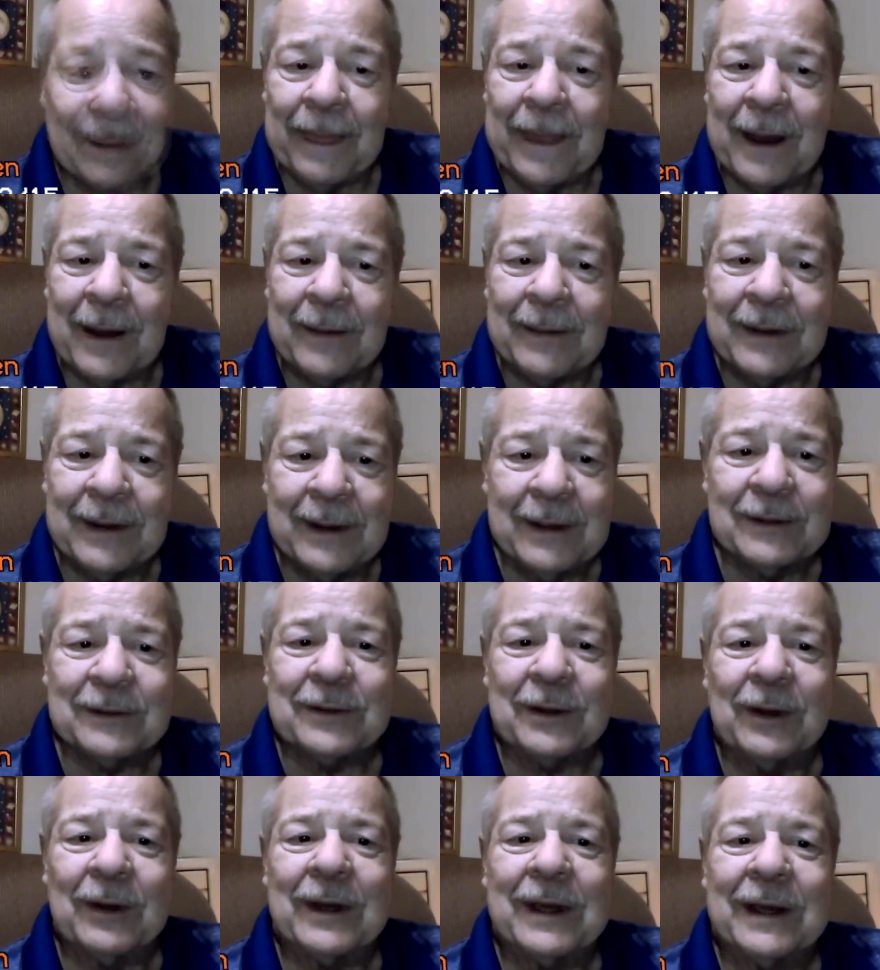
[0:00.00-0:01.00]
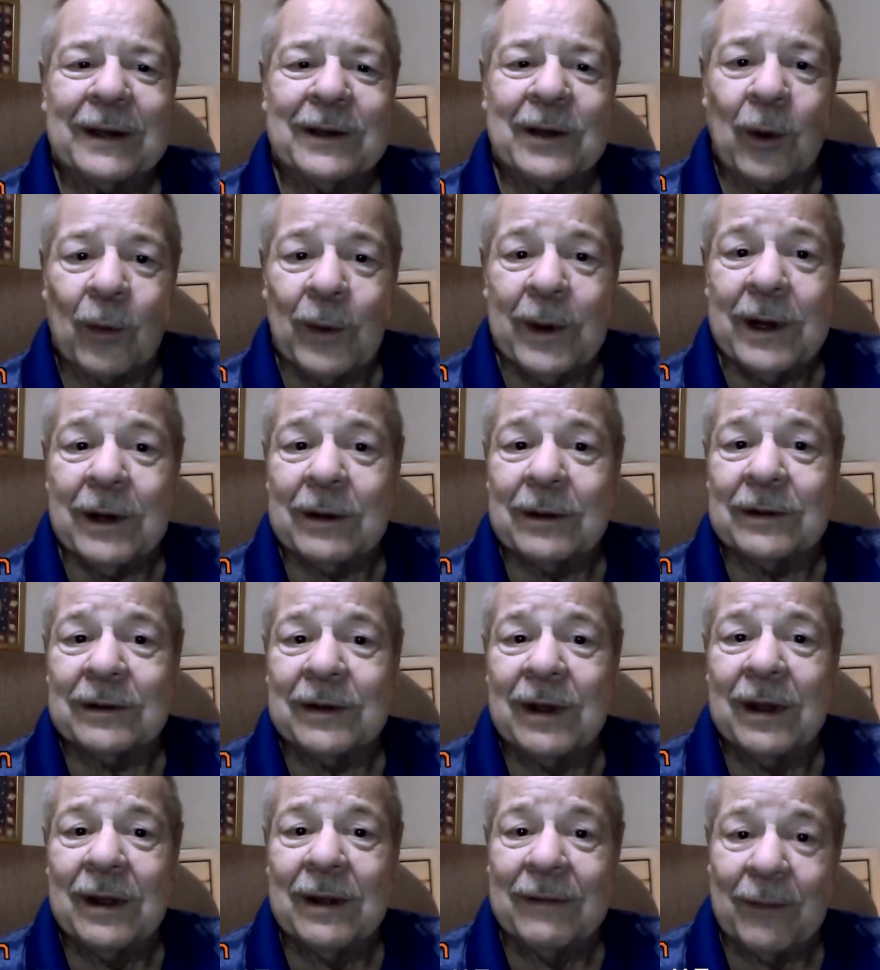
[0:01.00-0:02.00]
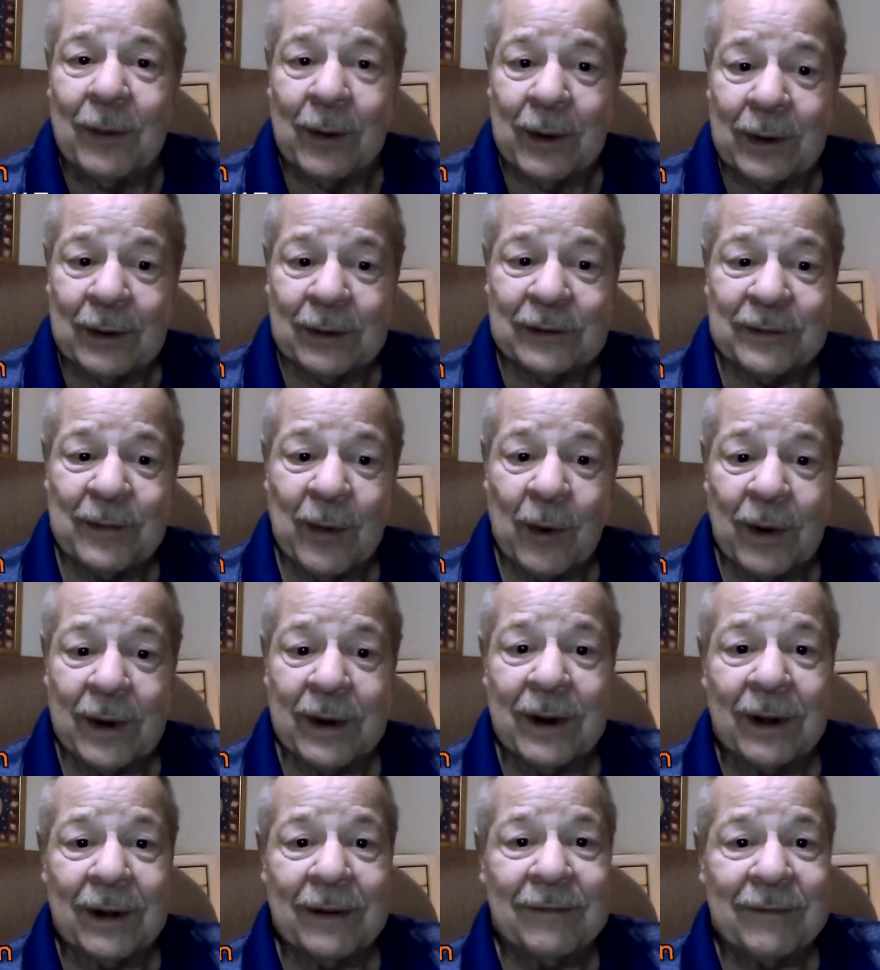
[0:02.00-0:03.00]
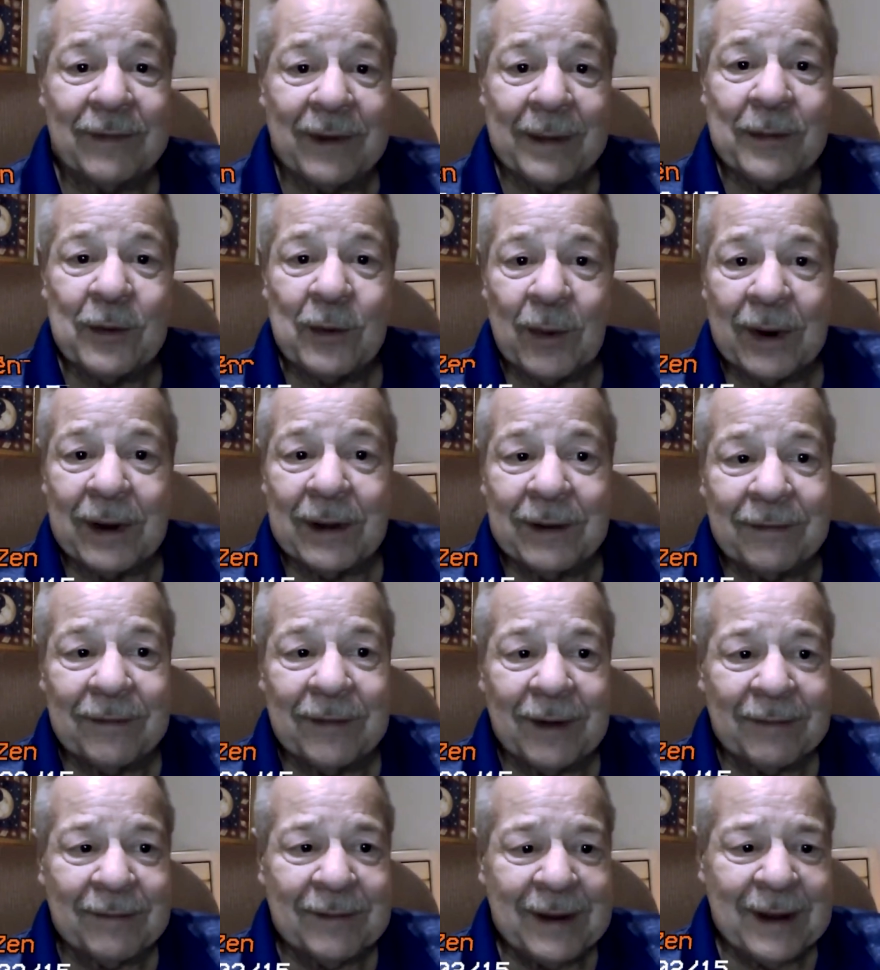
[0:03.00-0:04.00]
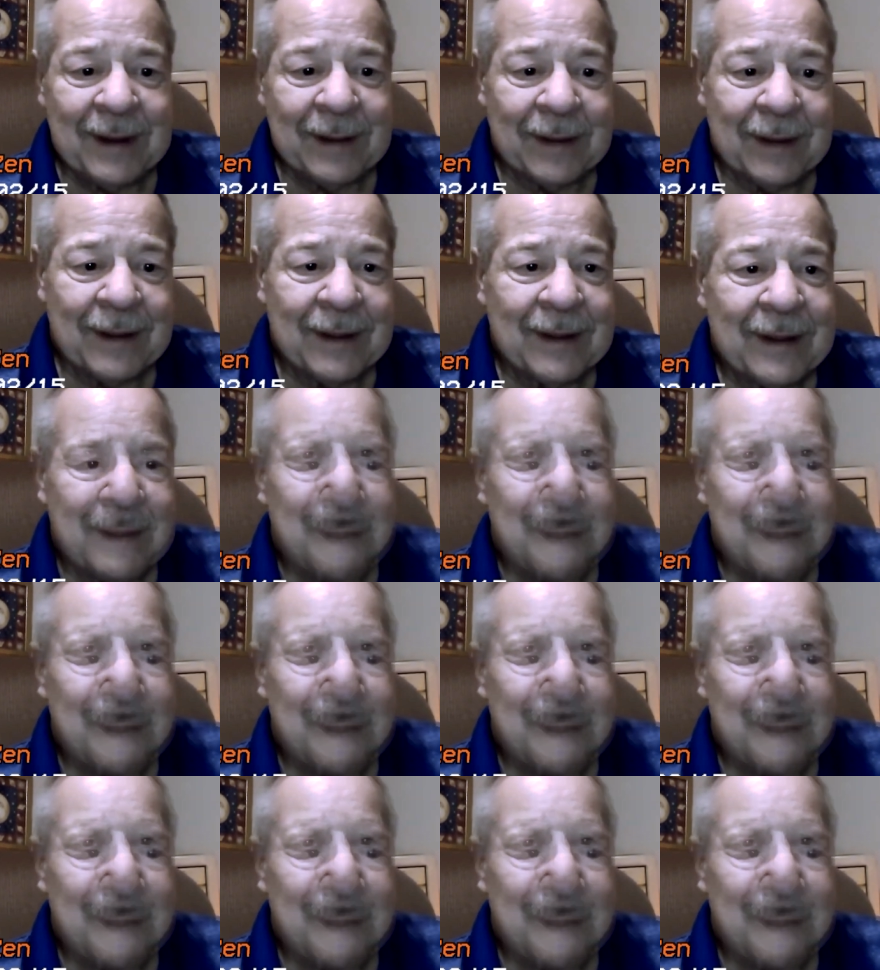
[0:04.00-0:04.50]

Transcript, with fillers: Now, here's a look at careers for those born on February the 15th.